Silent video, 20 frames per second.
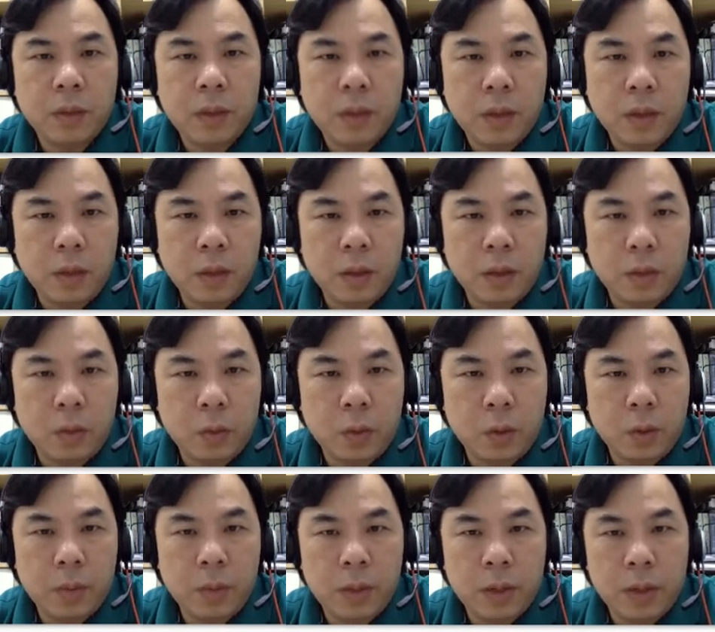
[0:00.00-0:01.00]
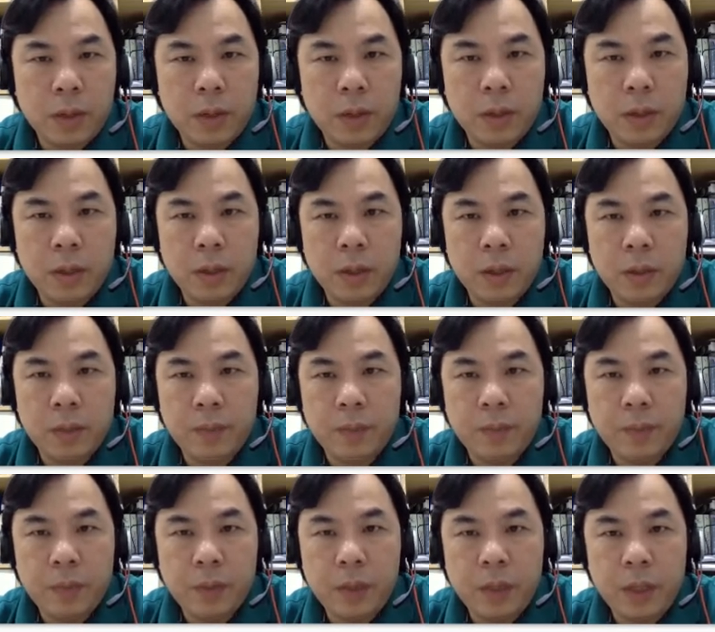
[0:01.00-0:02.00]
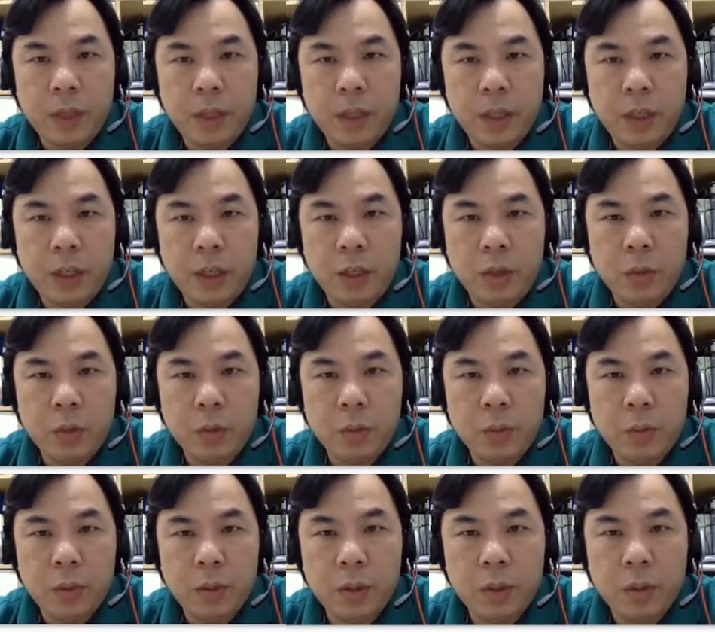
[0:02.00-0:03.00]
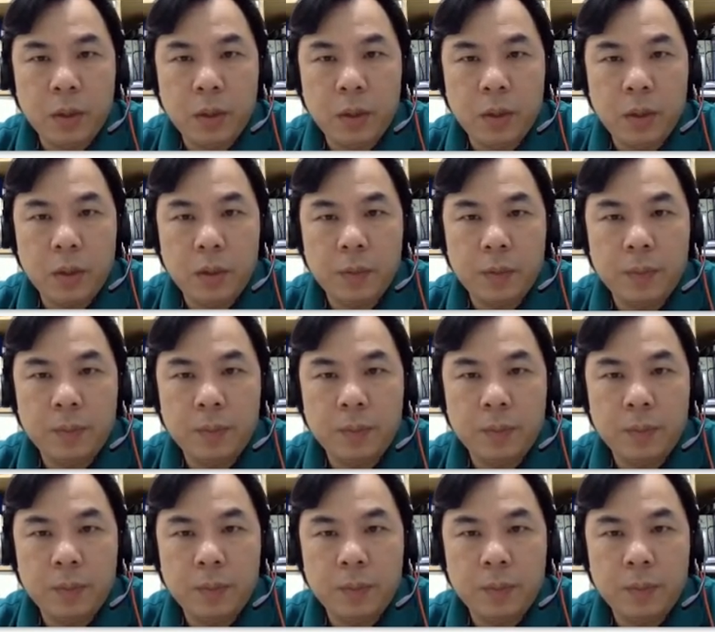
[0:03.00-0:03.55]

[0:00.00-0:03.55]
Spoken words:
and then whereby the E would be the